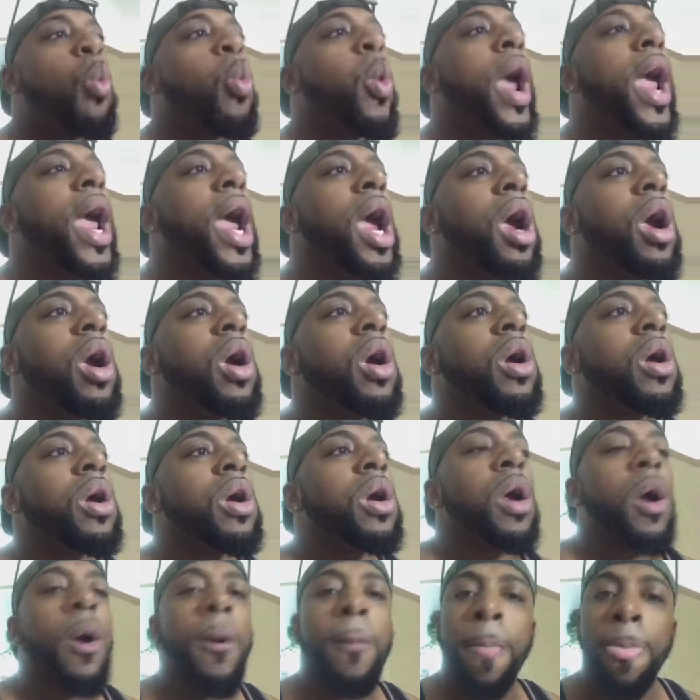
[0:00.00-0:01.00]

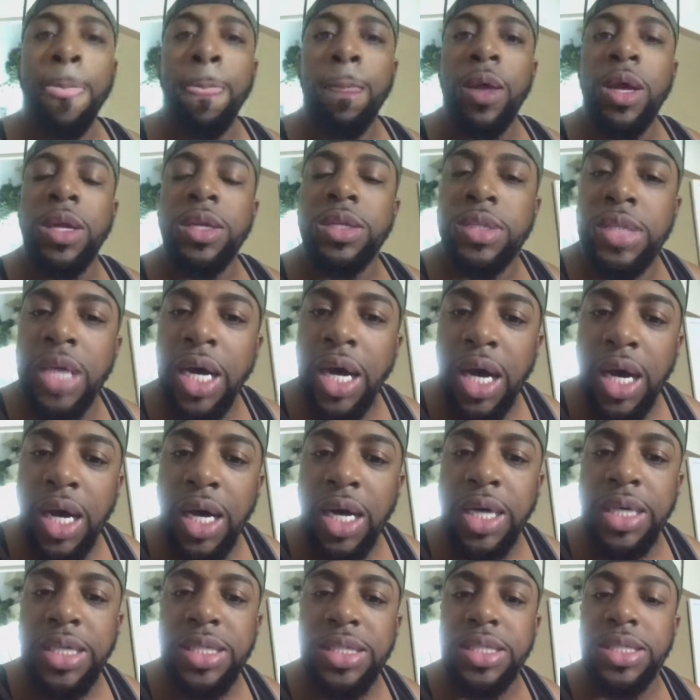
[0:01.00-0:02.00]
Where
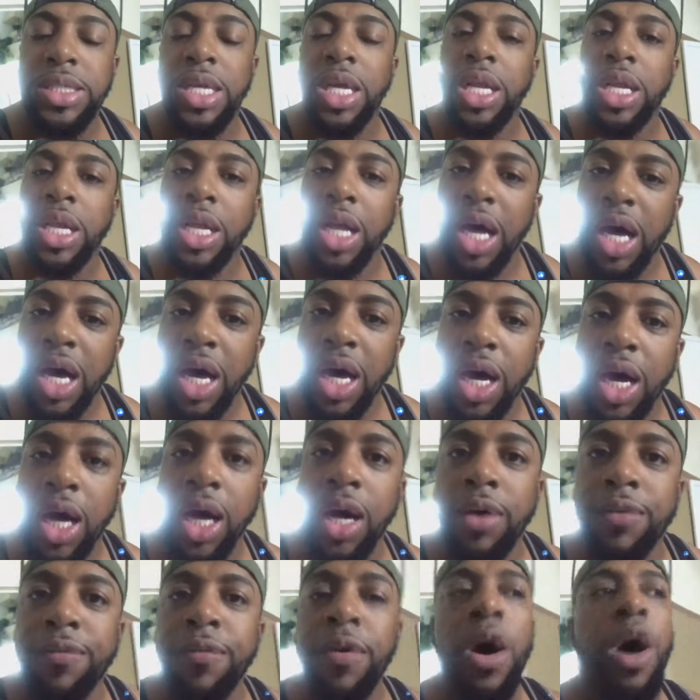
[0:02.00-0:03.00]
does the
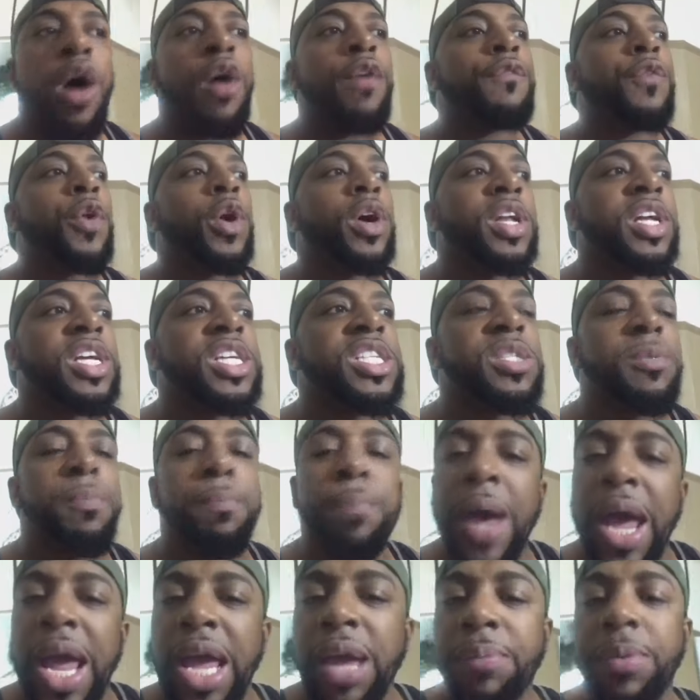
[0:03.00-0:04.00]
love for
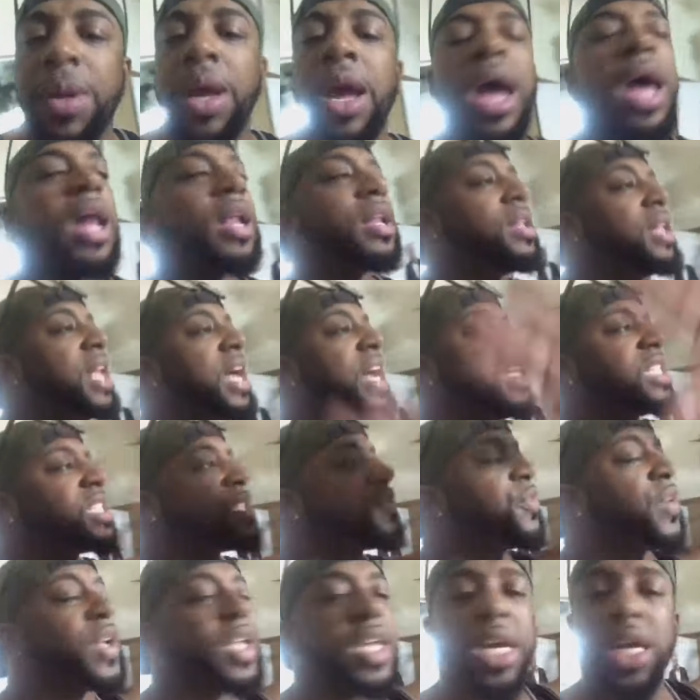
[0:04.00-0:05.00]
these baby?
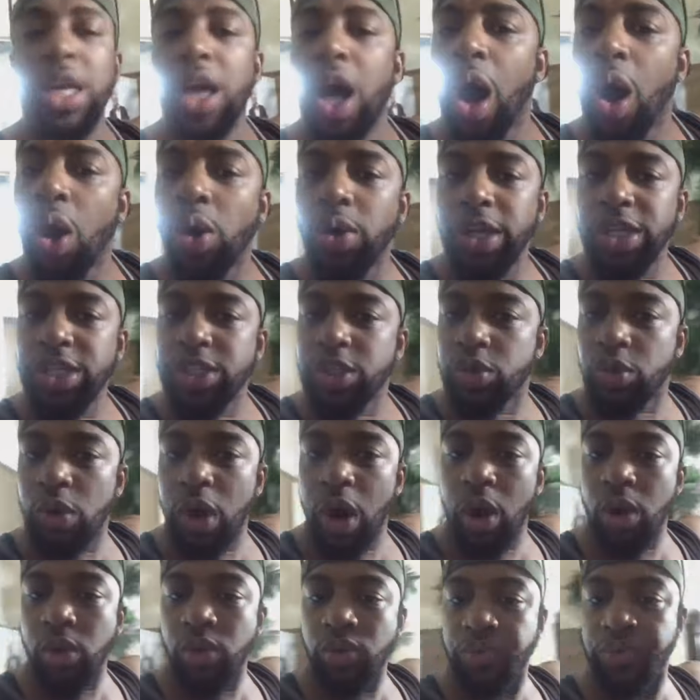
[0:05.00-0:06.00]
Let's forget all these
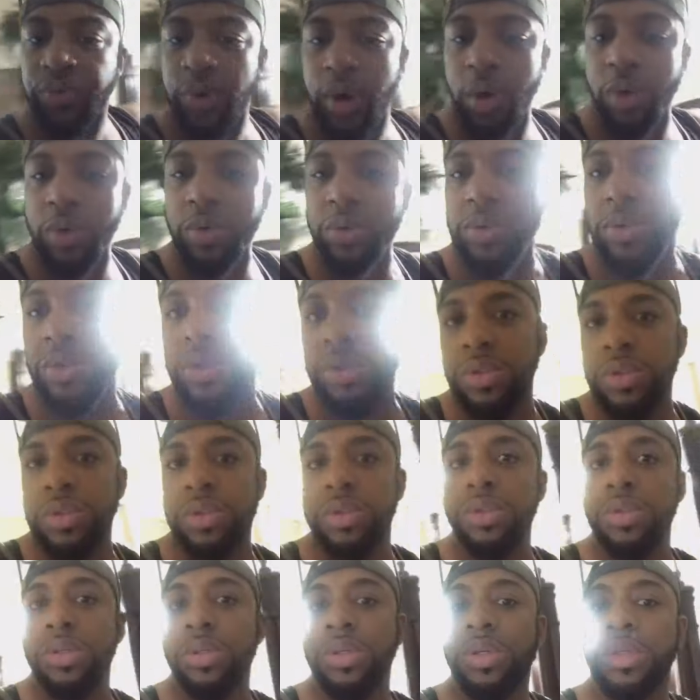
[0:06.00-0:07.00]
grown folks.